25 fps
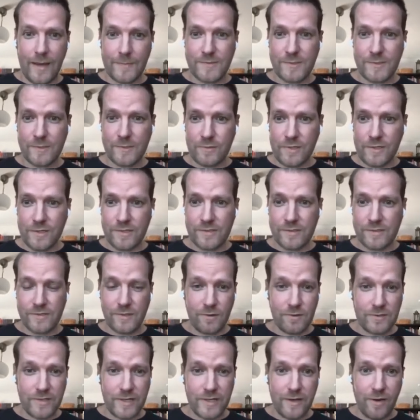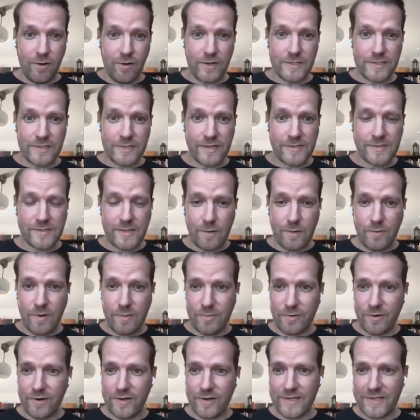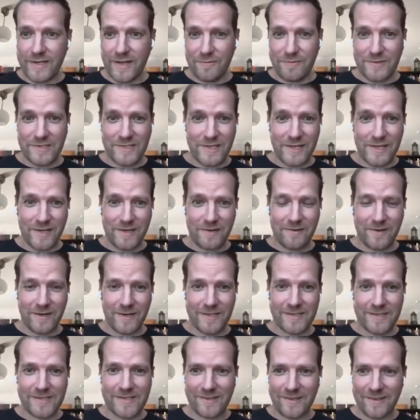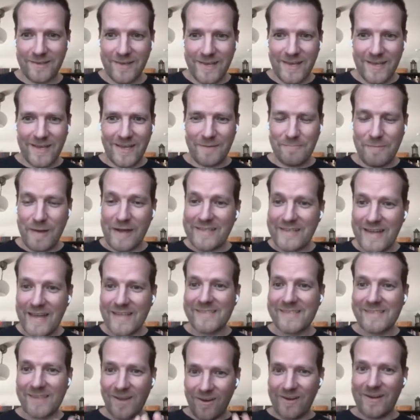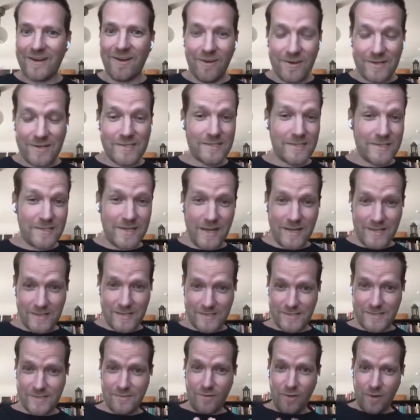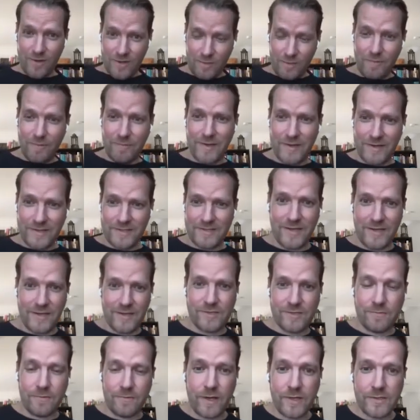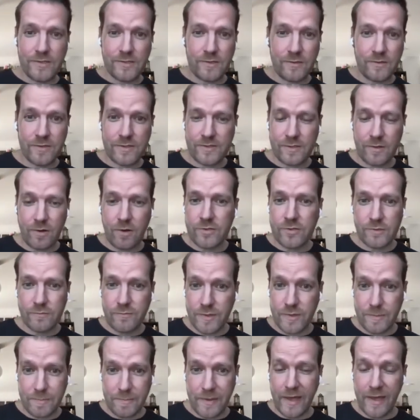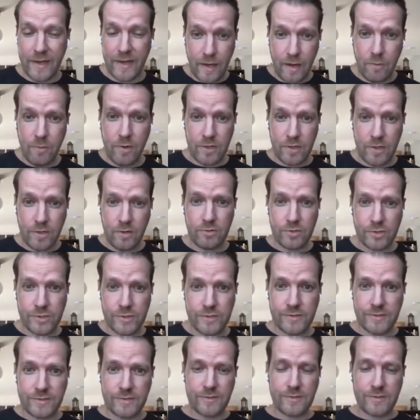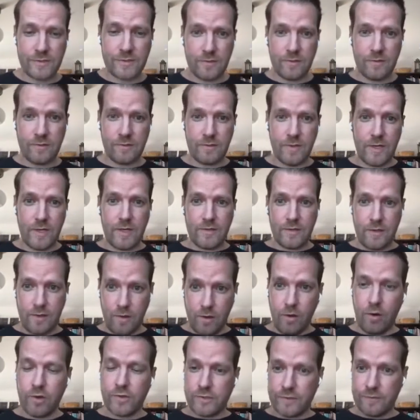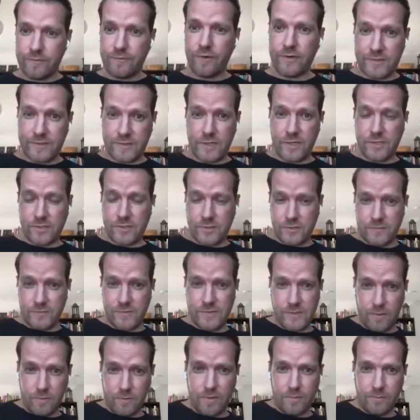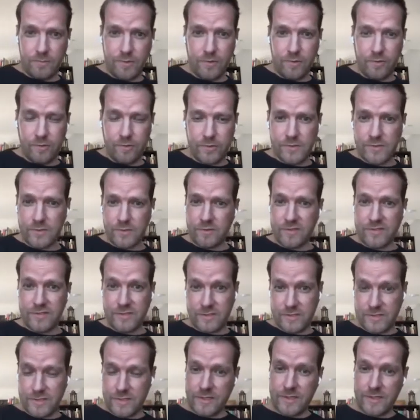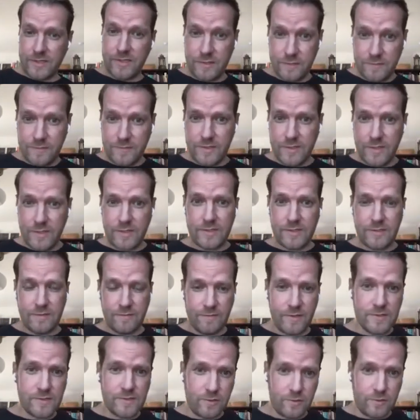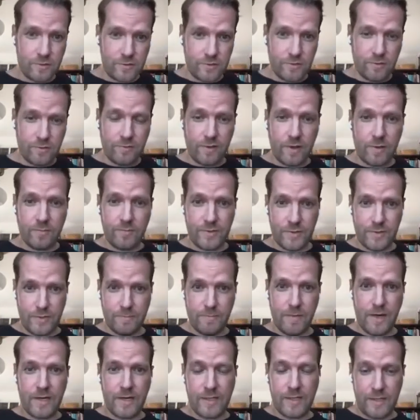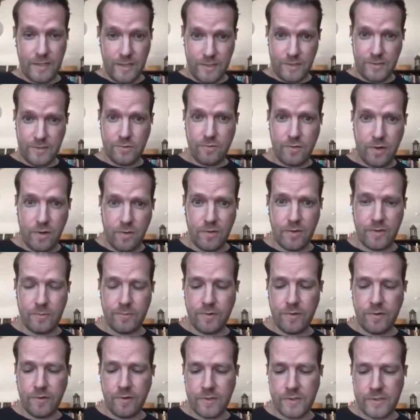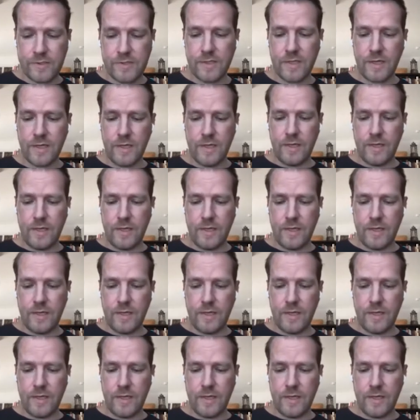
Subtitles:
Absolutely. So they all test our product every day, right? So, but that's honestly, that is not our main intention, right? So it's also, we pay our coaches. So also for the sessions with our employees. So it's a significant invest also of company money into our employees.